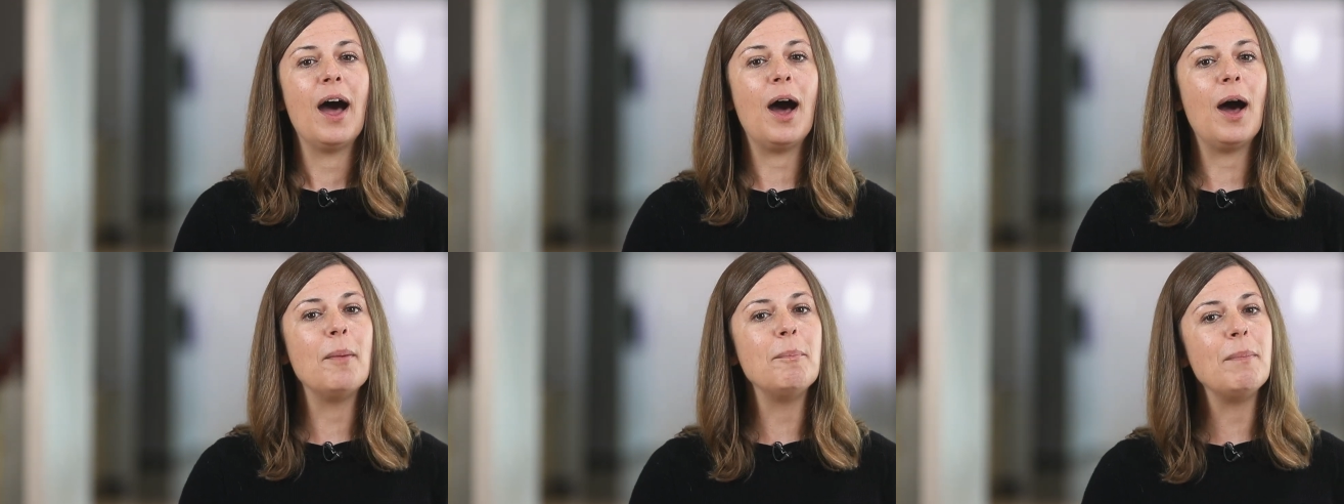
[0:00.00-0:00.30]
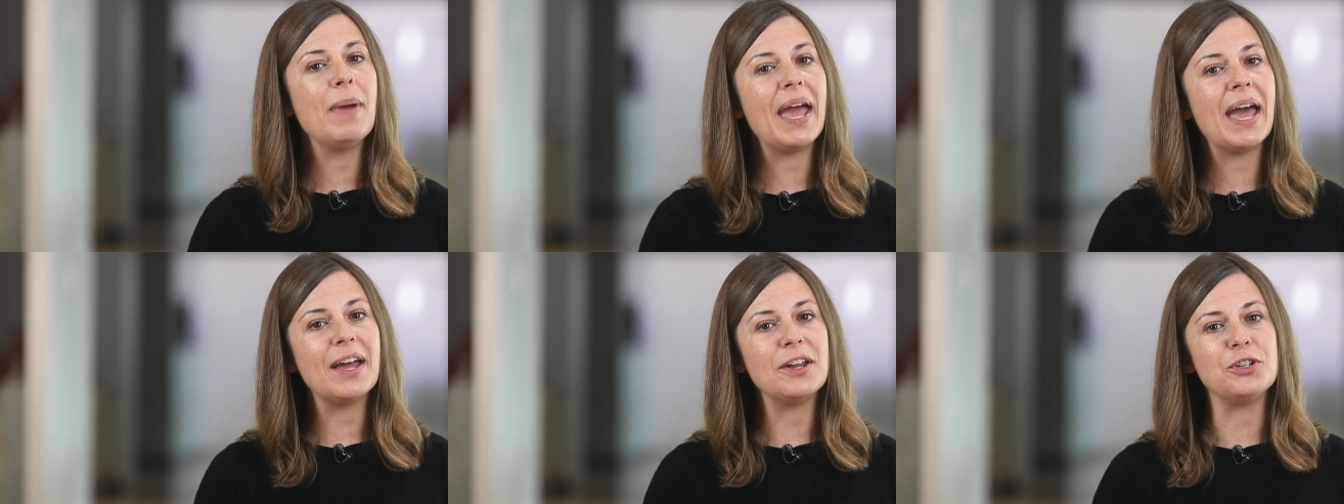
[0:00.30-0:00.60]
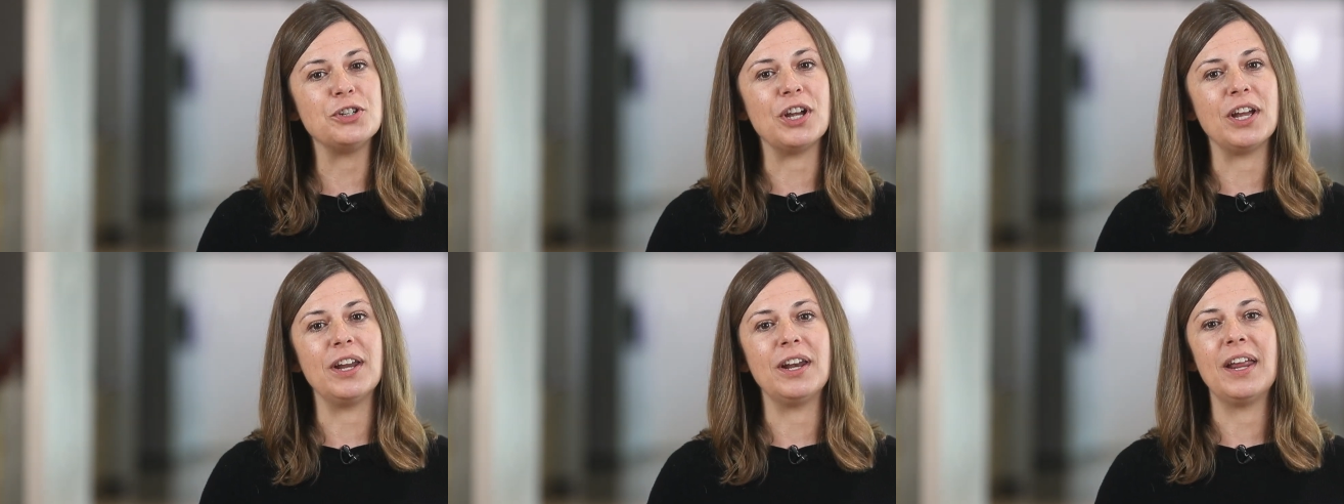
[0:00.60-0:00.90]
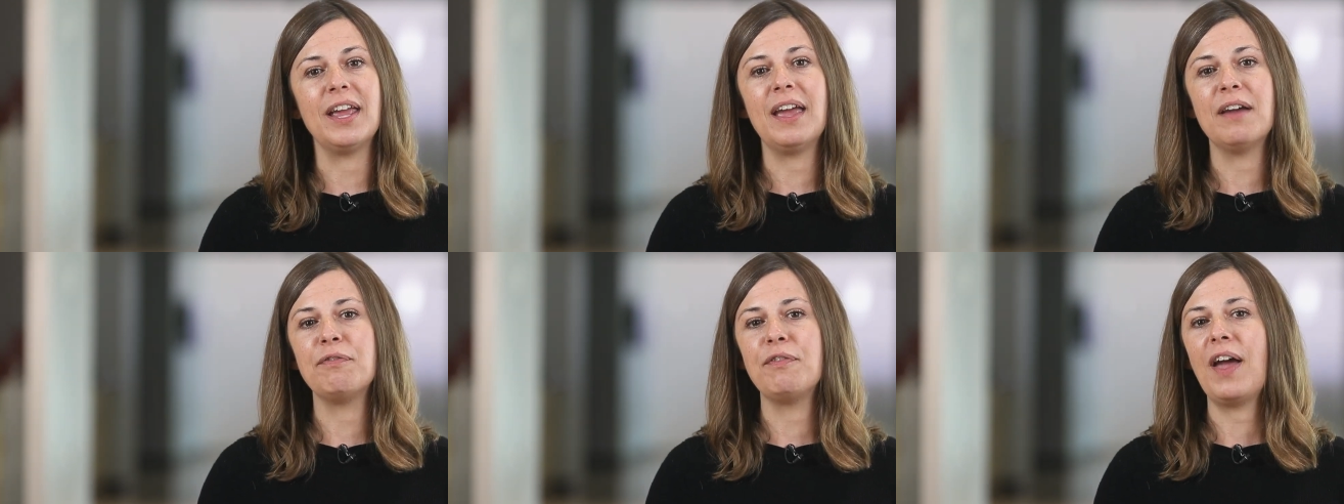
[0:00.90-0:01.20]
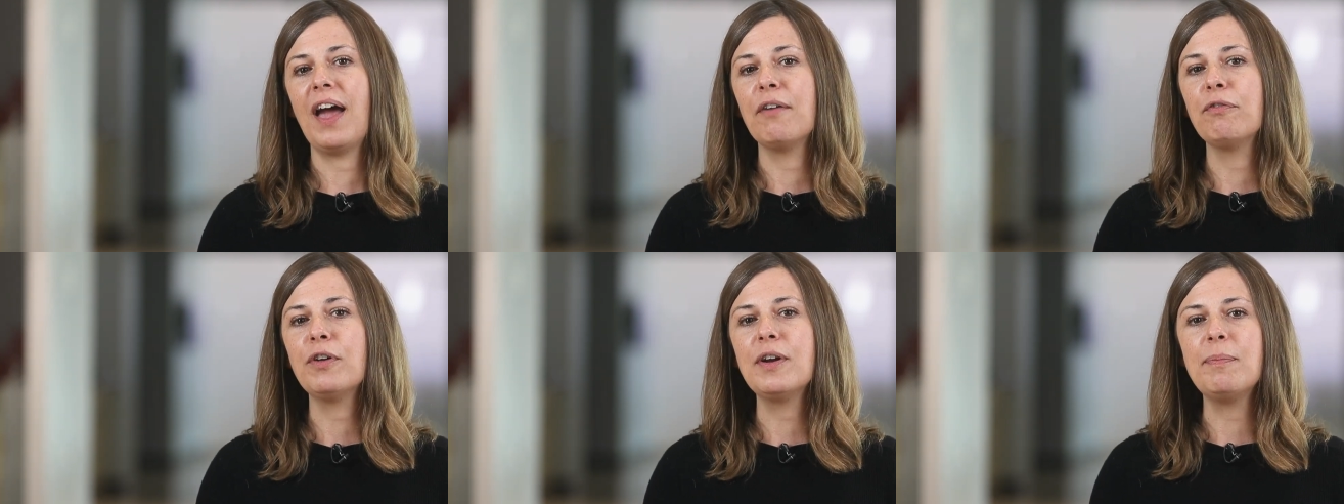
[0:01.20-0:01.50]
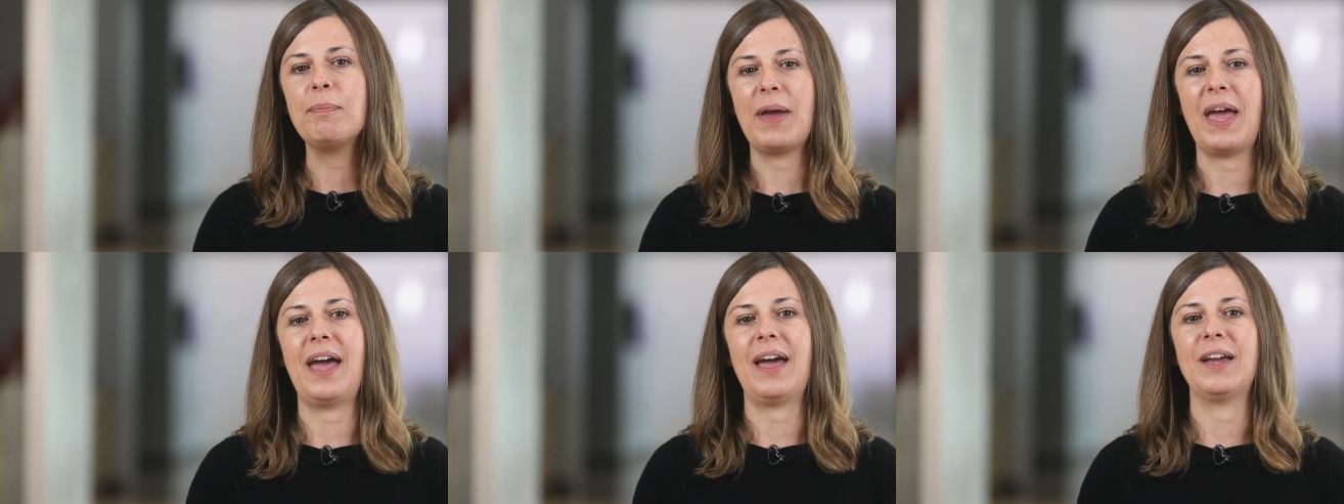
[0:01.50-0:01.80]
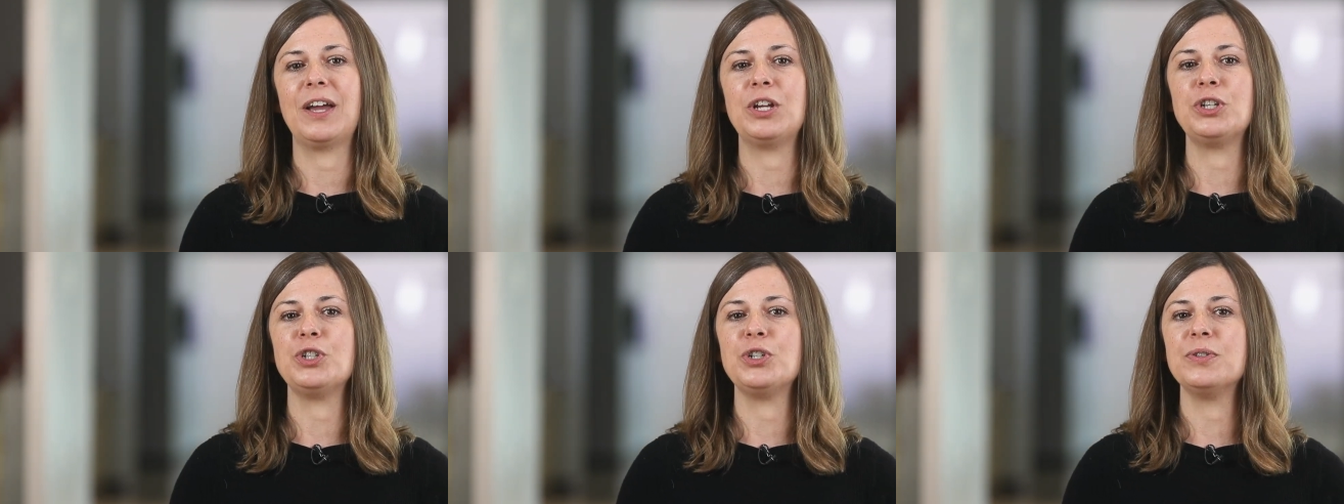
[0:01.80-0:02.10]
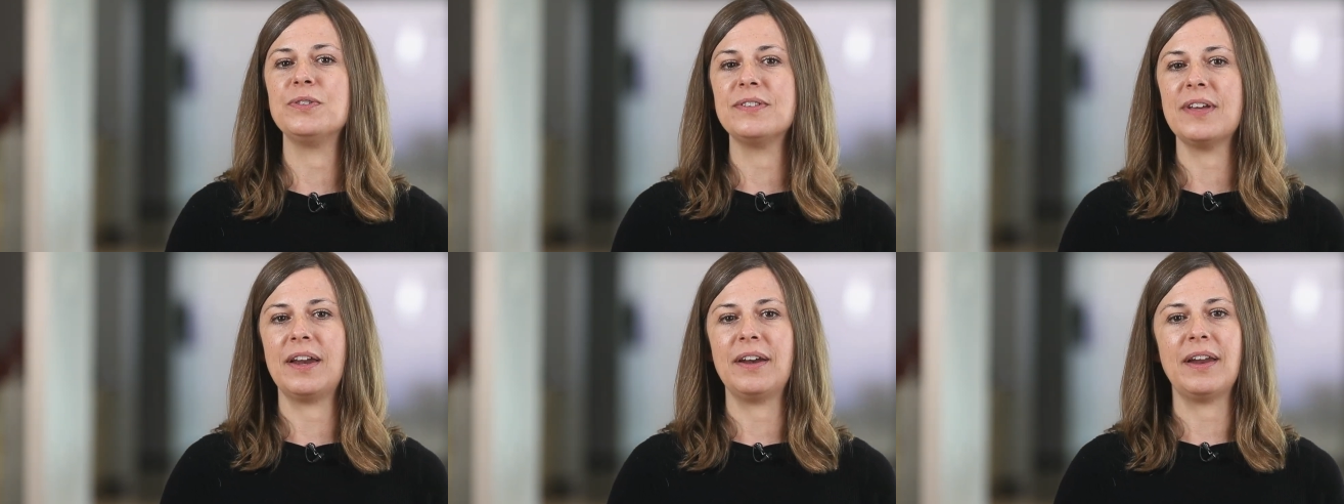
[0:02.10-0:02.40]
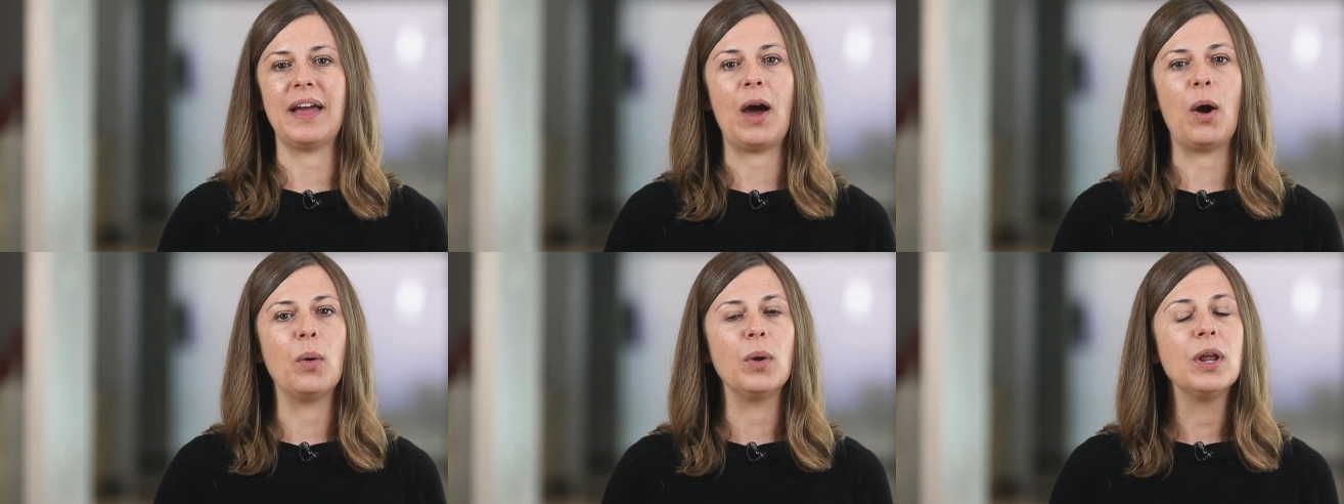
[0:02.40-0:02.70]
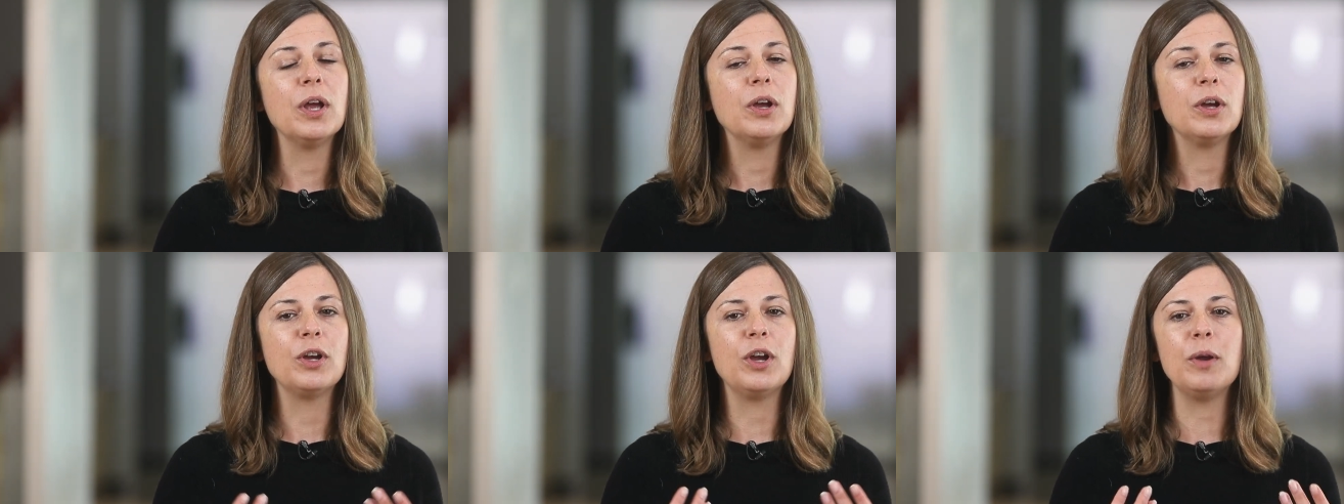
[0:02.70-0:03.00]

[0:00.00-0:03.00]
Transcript: Imagine if every package you send out